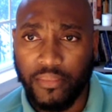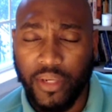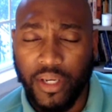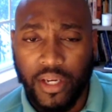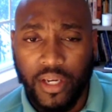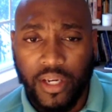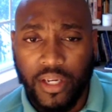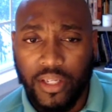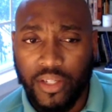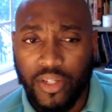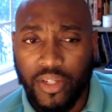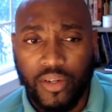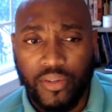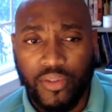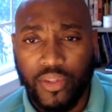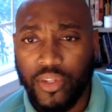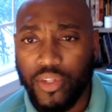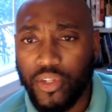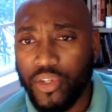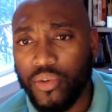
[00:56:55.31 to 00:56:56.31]
The
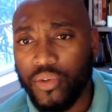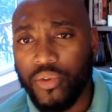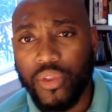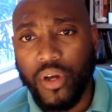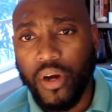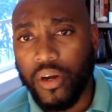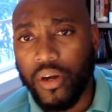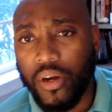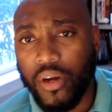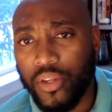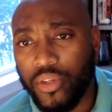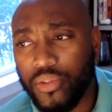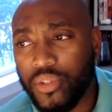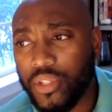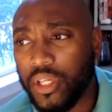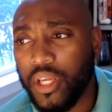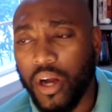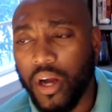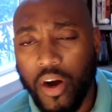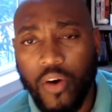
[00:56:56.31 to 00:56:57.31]
youth usually
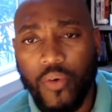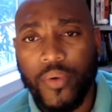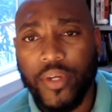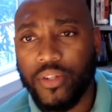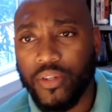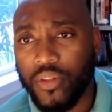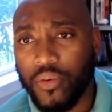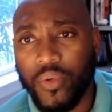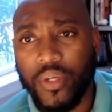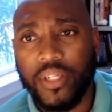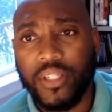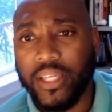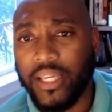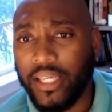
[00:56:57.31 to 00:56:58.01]
always are the ones that